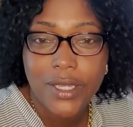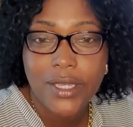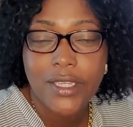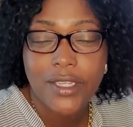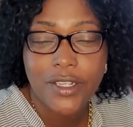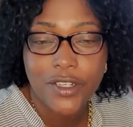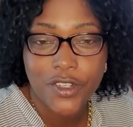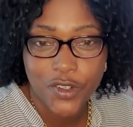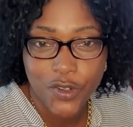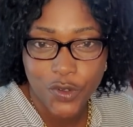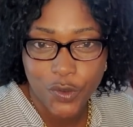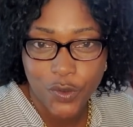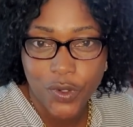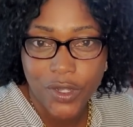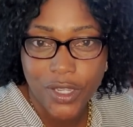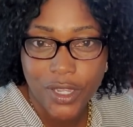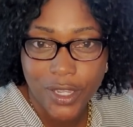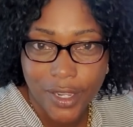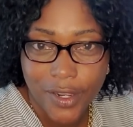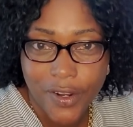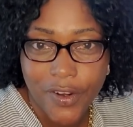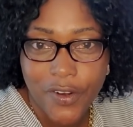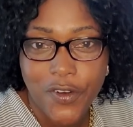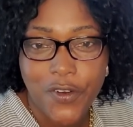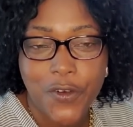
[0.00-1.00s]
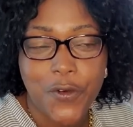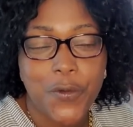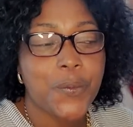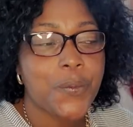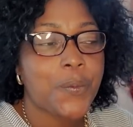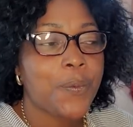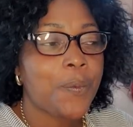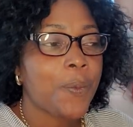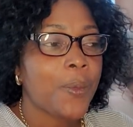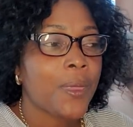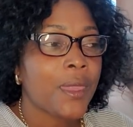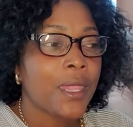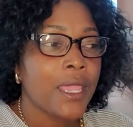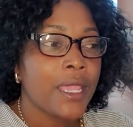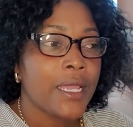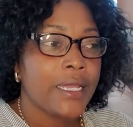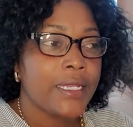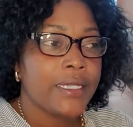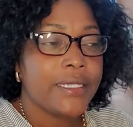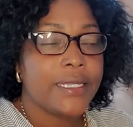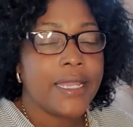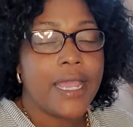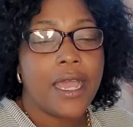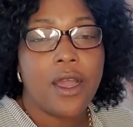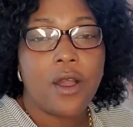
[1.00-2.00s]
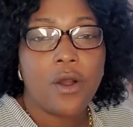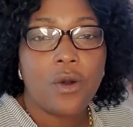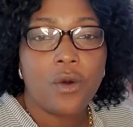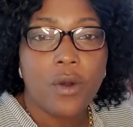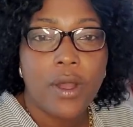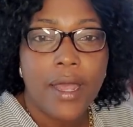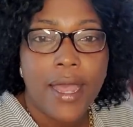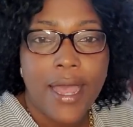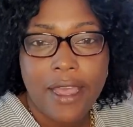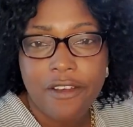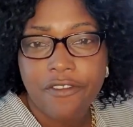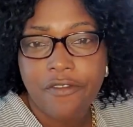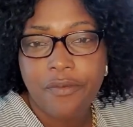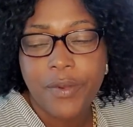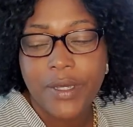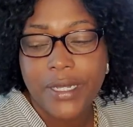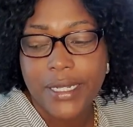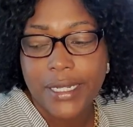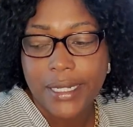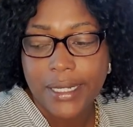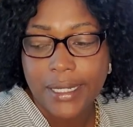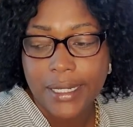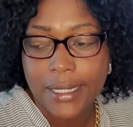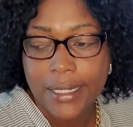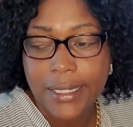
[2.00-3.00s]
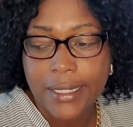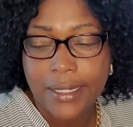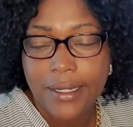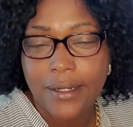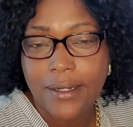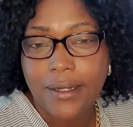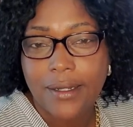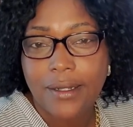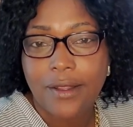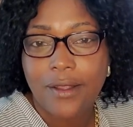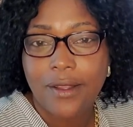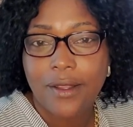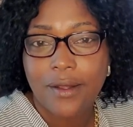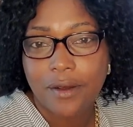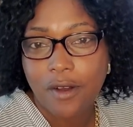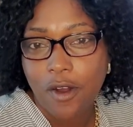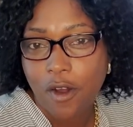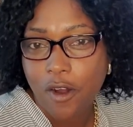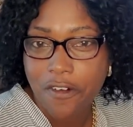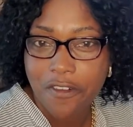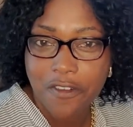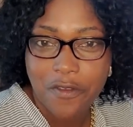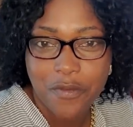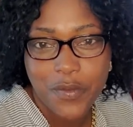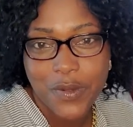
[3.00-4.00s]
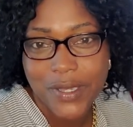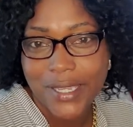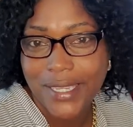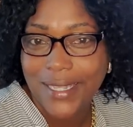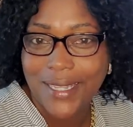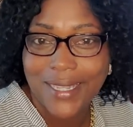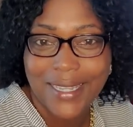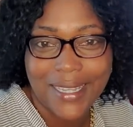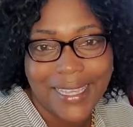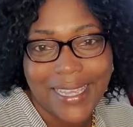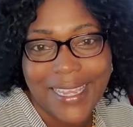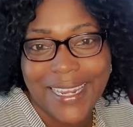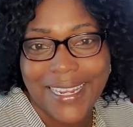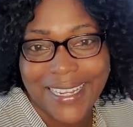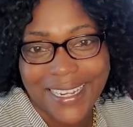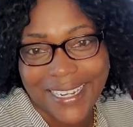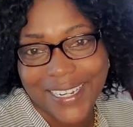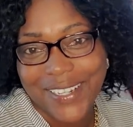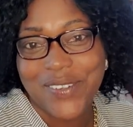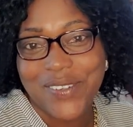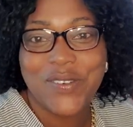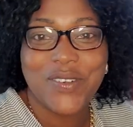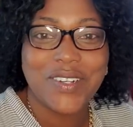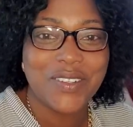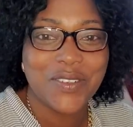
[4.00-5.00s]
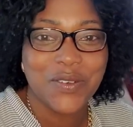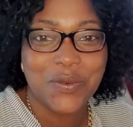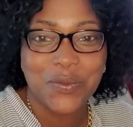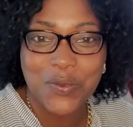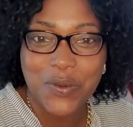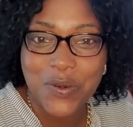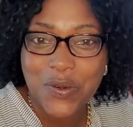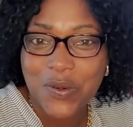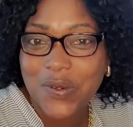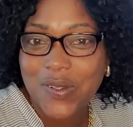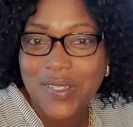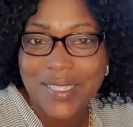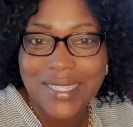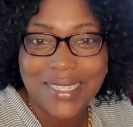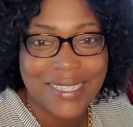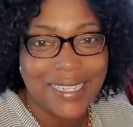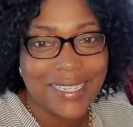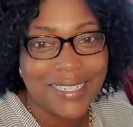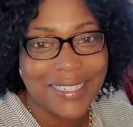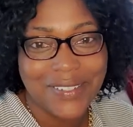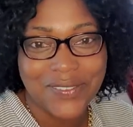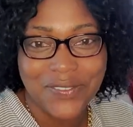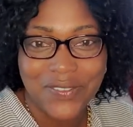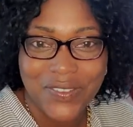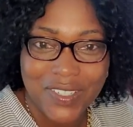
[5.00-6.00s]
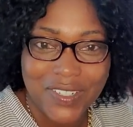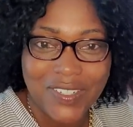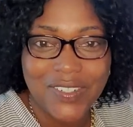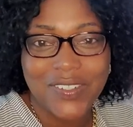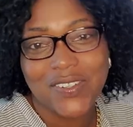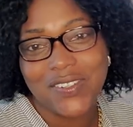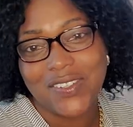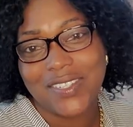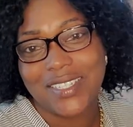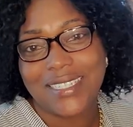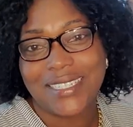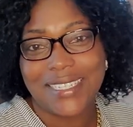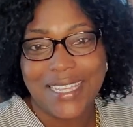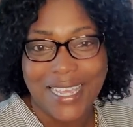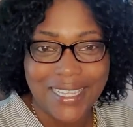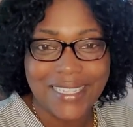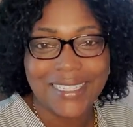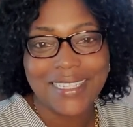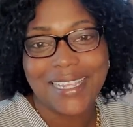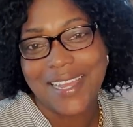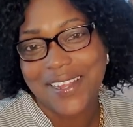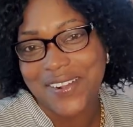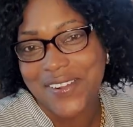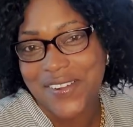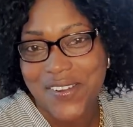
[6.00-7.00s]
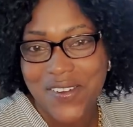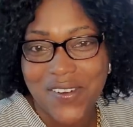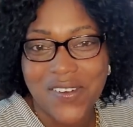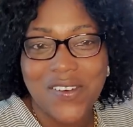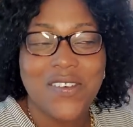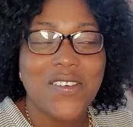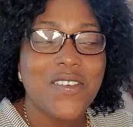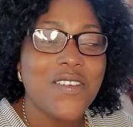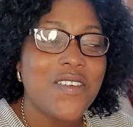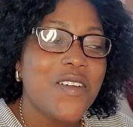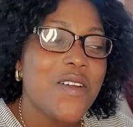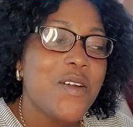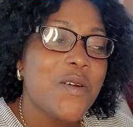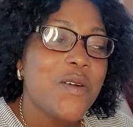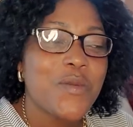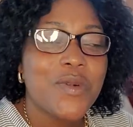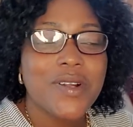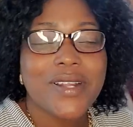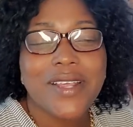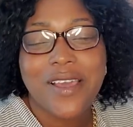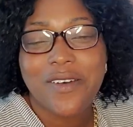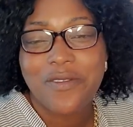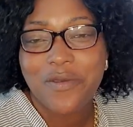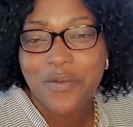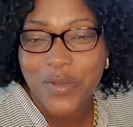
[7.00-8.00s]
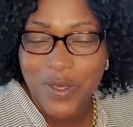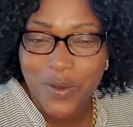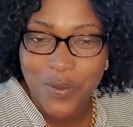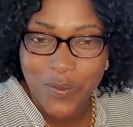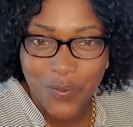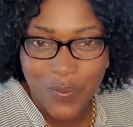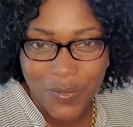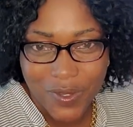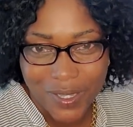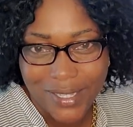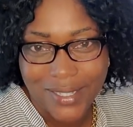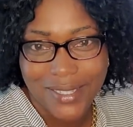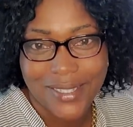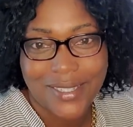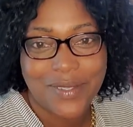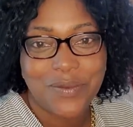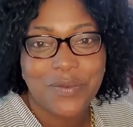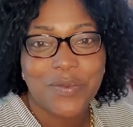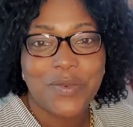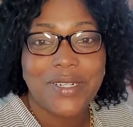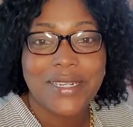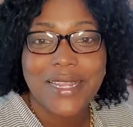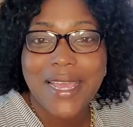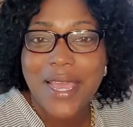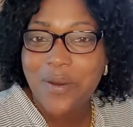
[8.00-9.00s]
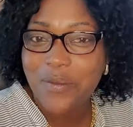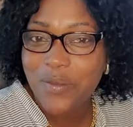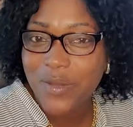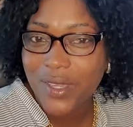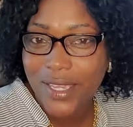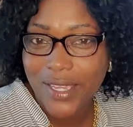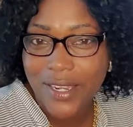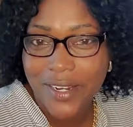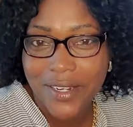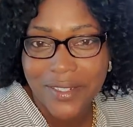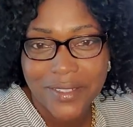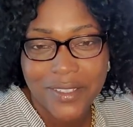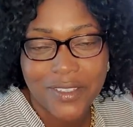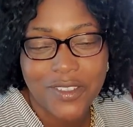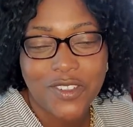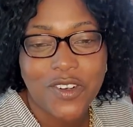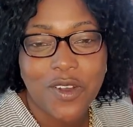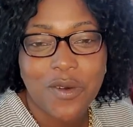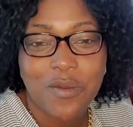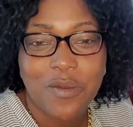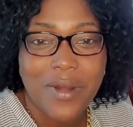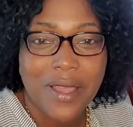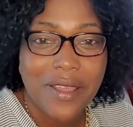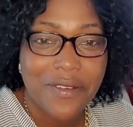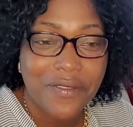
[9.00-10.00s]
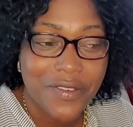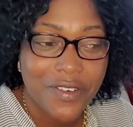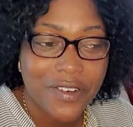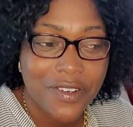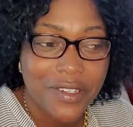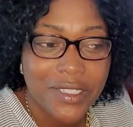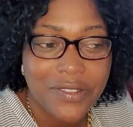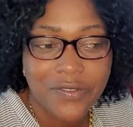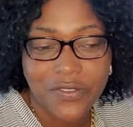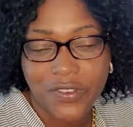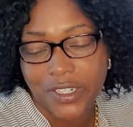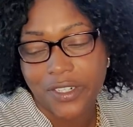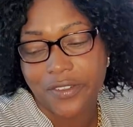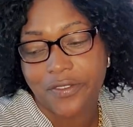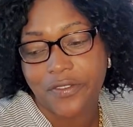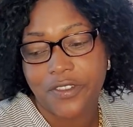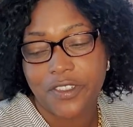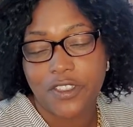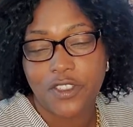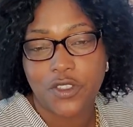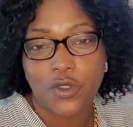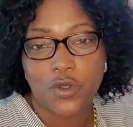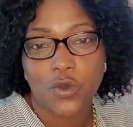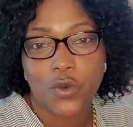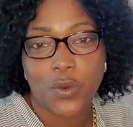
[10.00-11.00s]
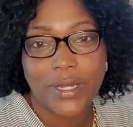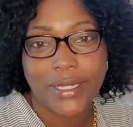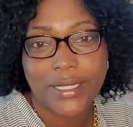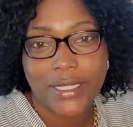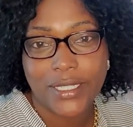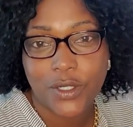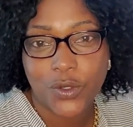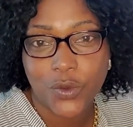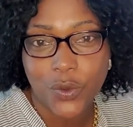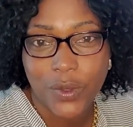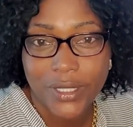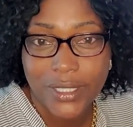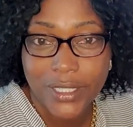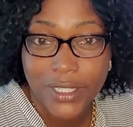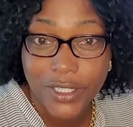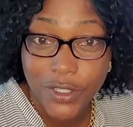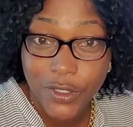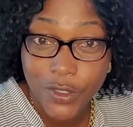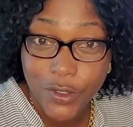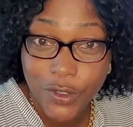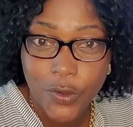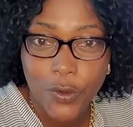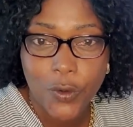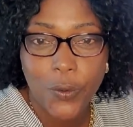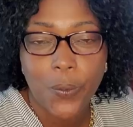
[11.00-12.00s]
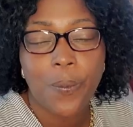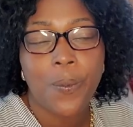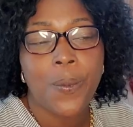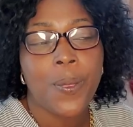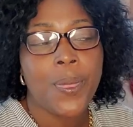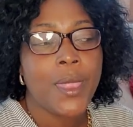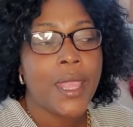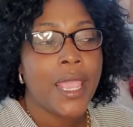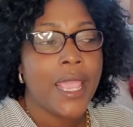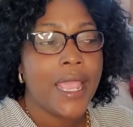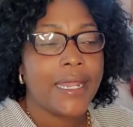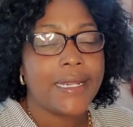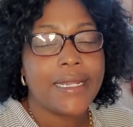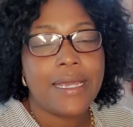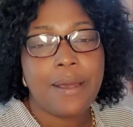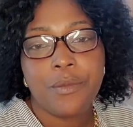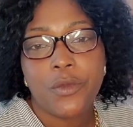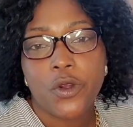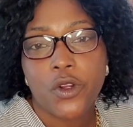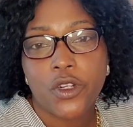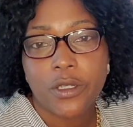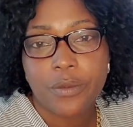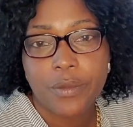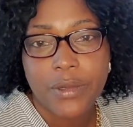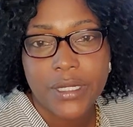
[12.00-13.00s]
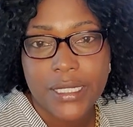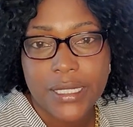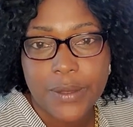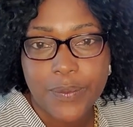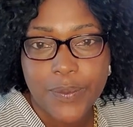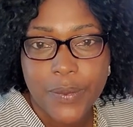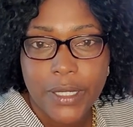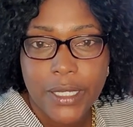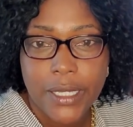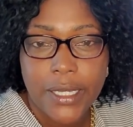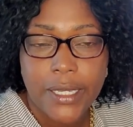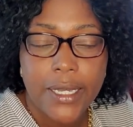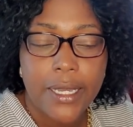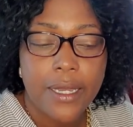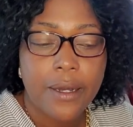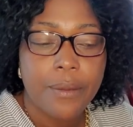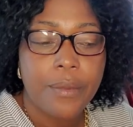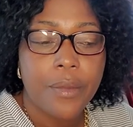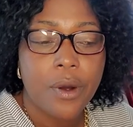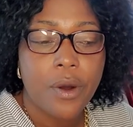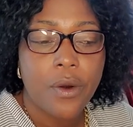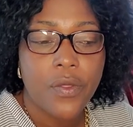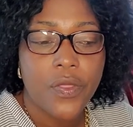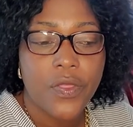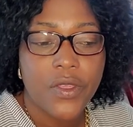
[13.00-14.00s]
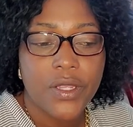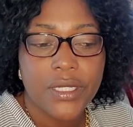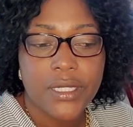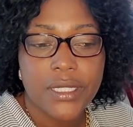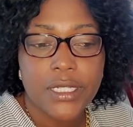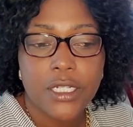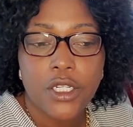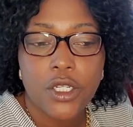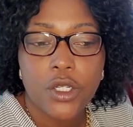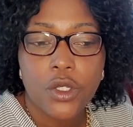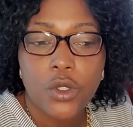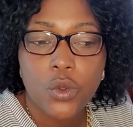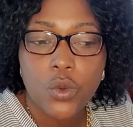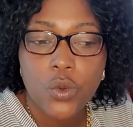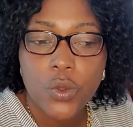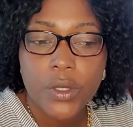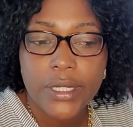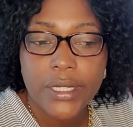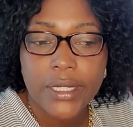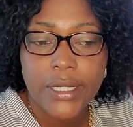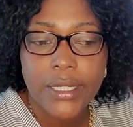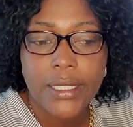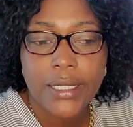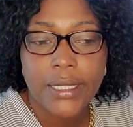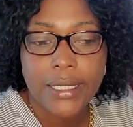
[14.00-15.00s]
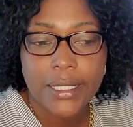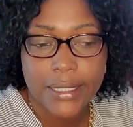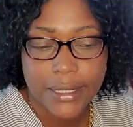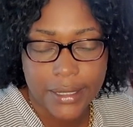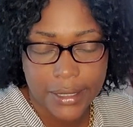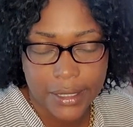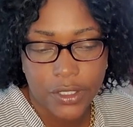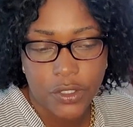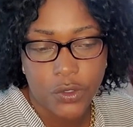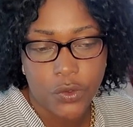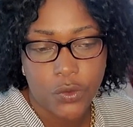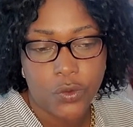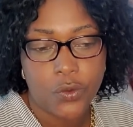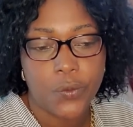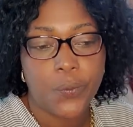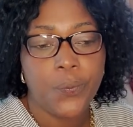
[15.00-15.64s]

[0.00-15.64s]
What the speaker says: new year. Now, have been a little offbeat lately with the posts and the videos. Yes, I know, but I've been busy. But I'm here to drop my first video for 2022, and I'm going to be speaking about the Selonie issue.